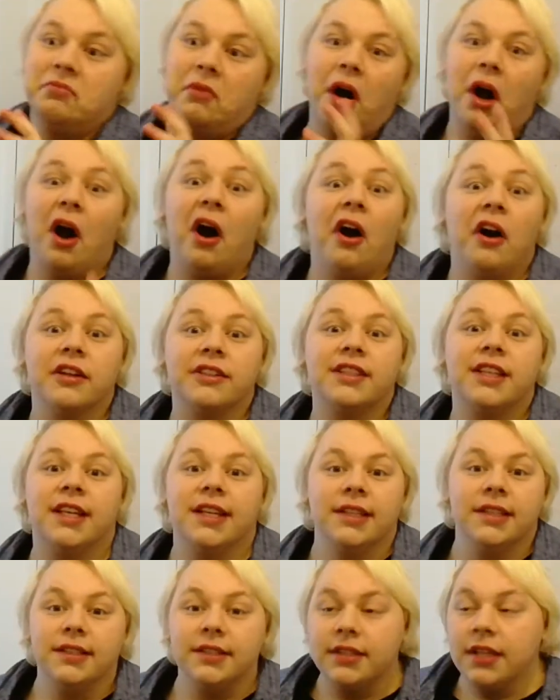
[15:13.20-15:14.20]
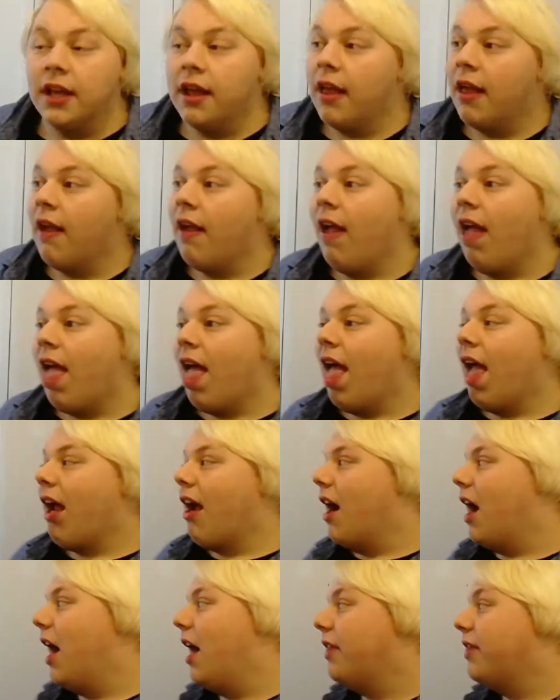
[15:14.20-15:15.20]
art is.
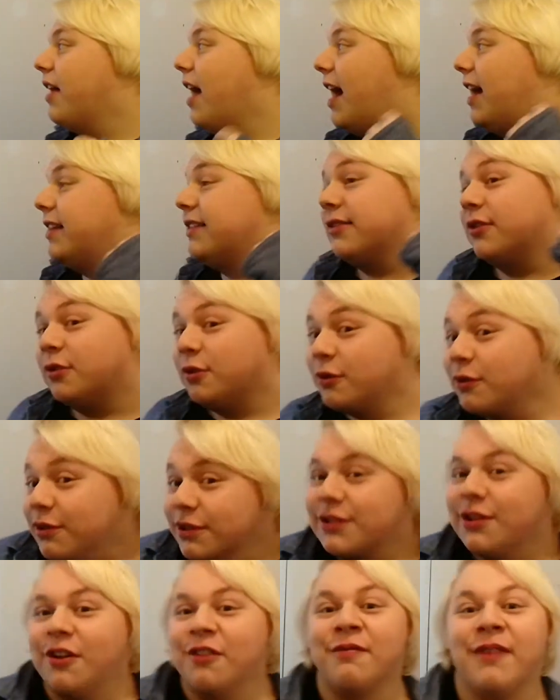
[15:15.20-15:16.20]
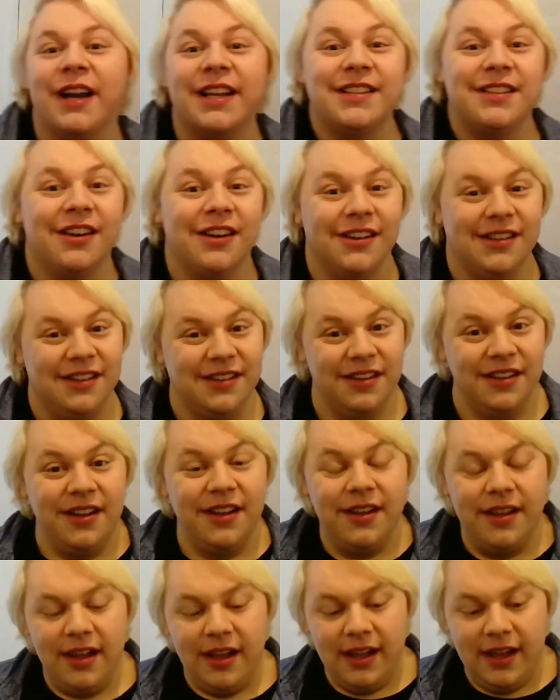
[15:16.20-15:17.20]
That is also my
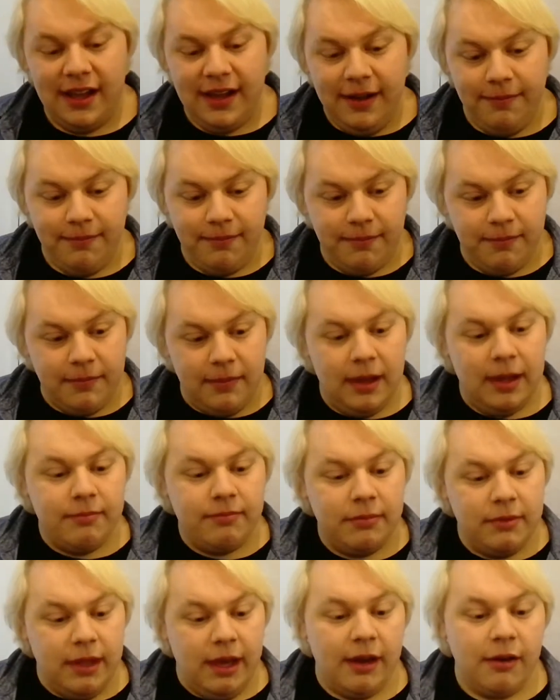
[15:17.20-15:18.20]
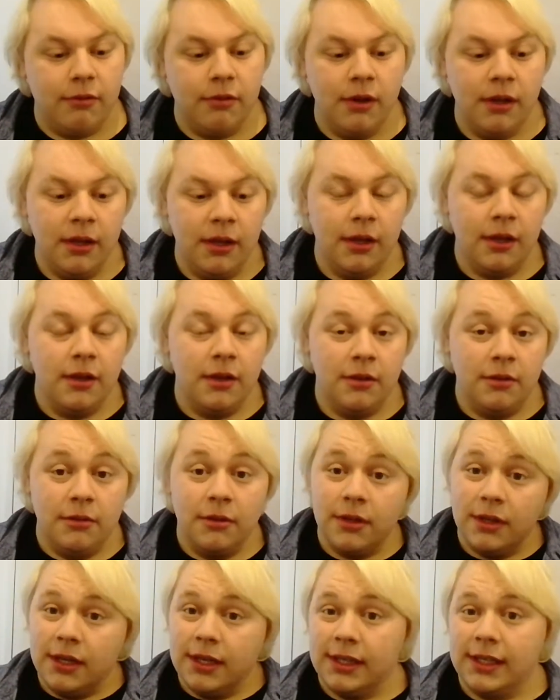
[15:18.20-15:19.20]
tartan. Now,
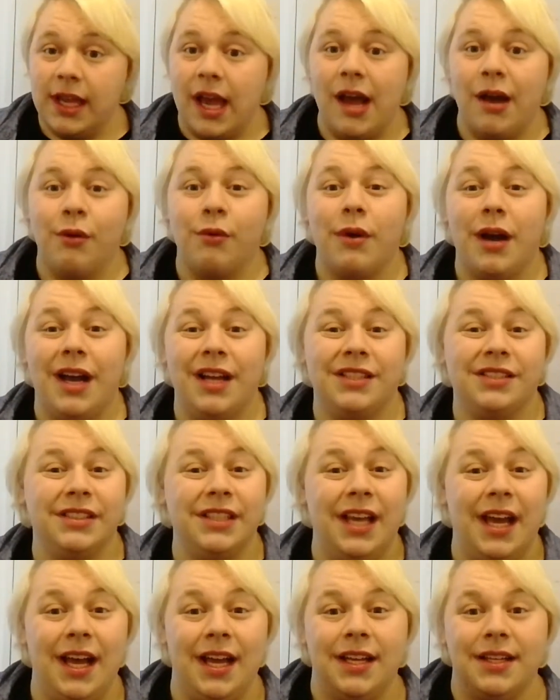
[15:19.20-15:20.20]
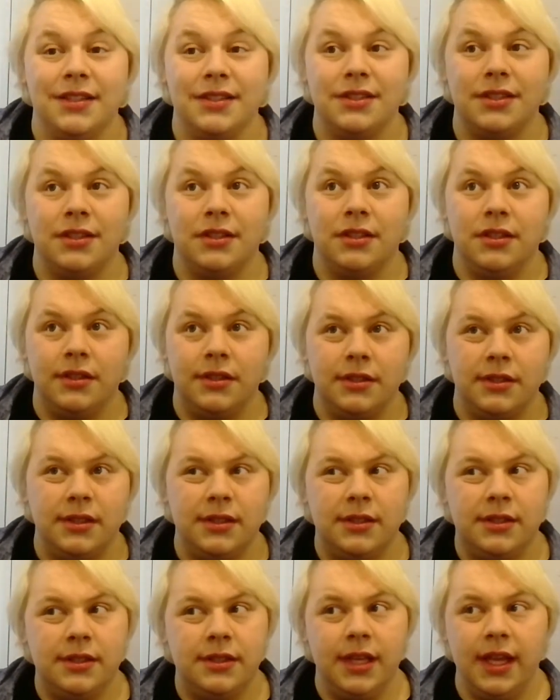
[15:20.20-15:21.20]
Gao actually has
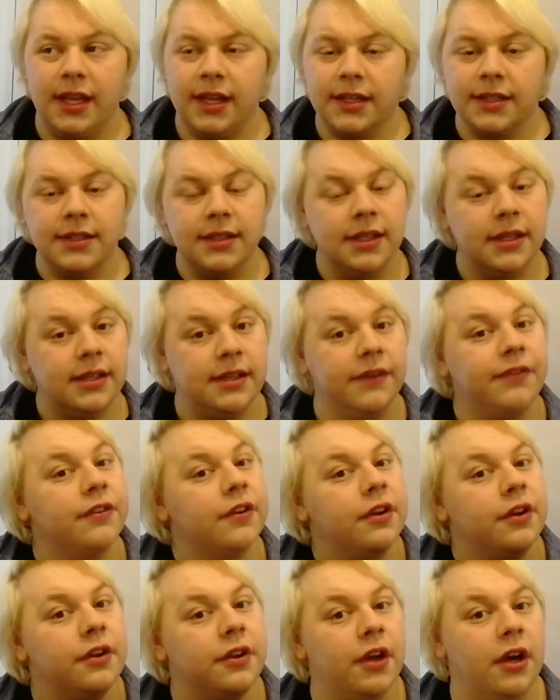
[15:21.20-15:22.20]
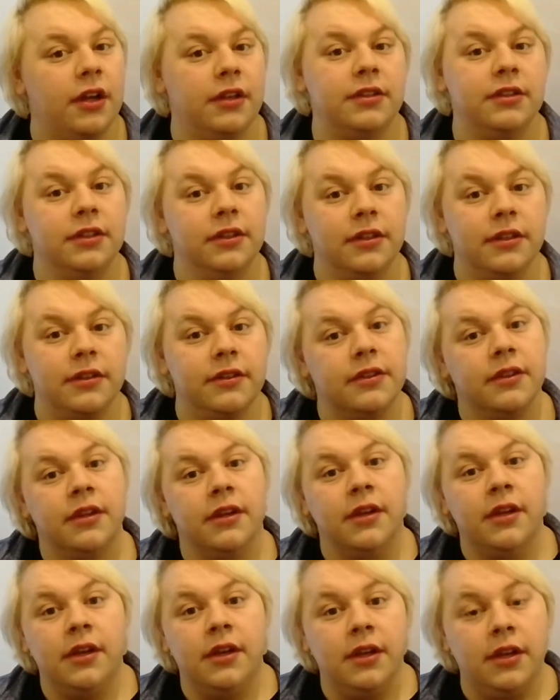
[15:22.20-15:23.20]
6 different tartans,
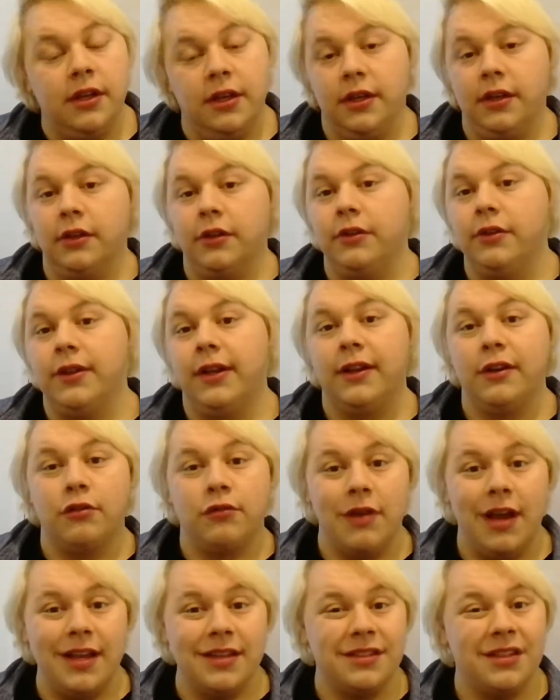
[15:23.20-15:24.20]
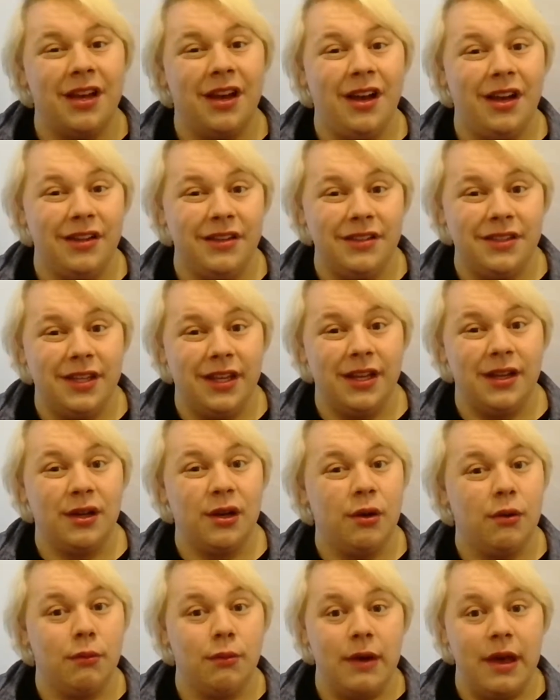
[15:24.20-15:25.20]
including dress, hunting,
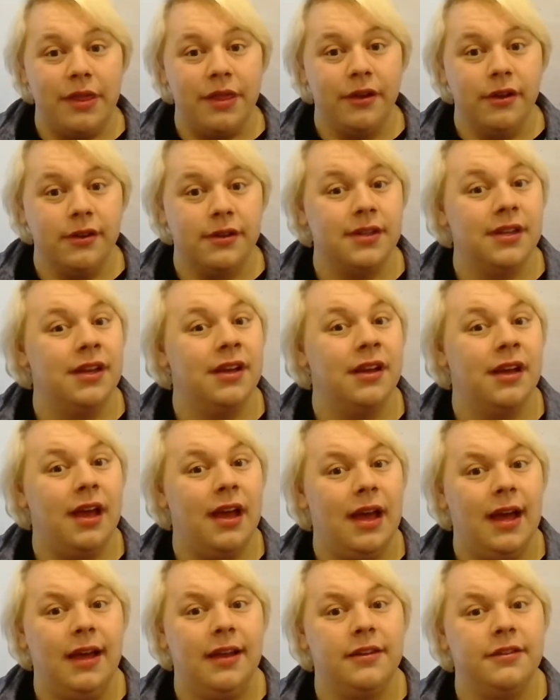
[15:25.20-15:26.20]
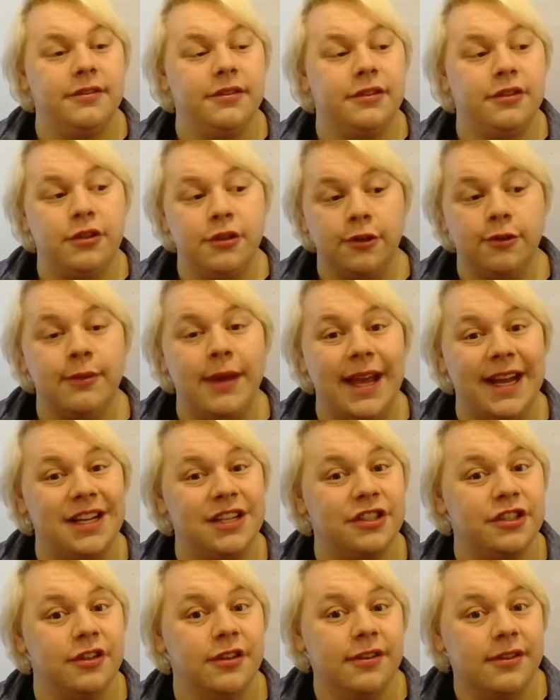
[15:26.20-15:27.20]
weathered, and 2
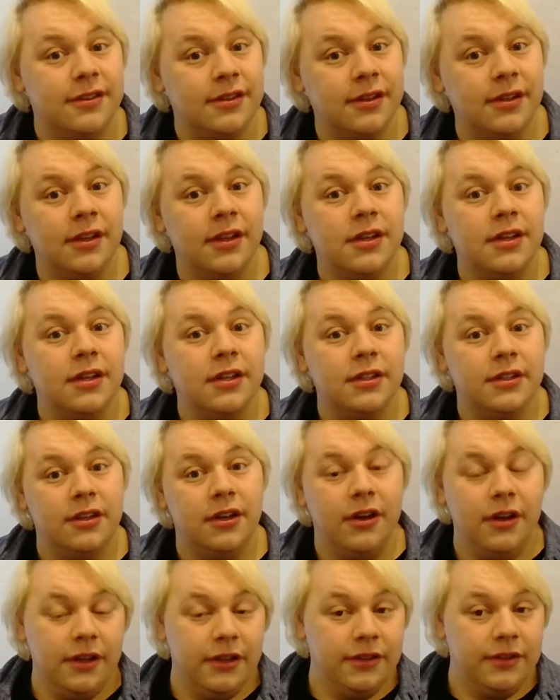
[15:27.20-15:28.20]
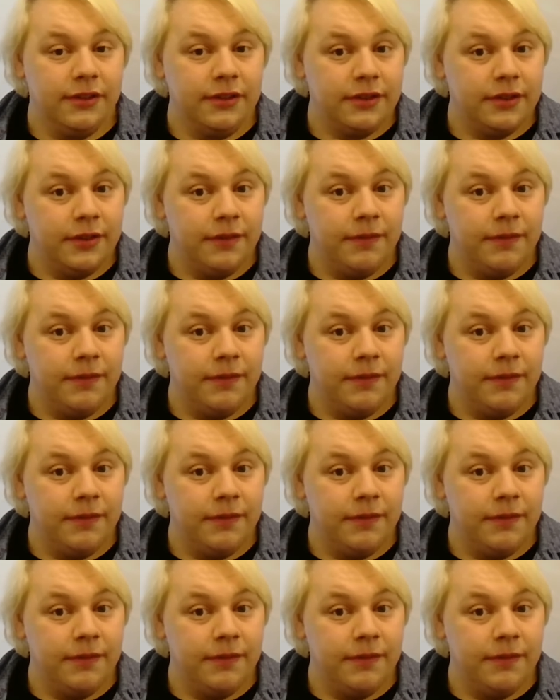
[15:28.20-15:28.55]
ancient tartans,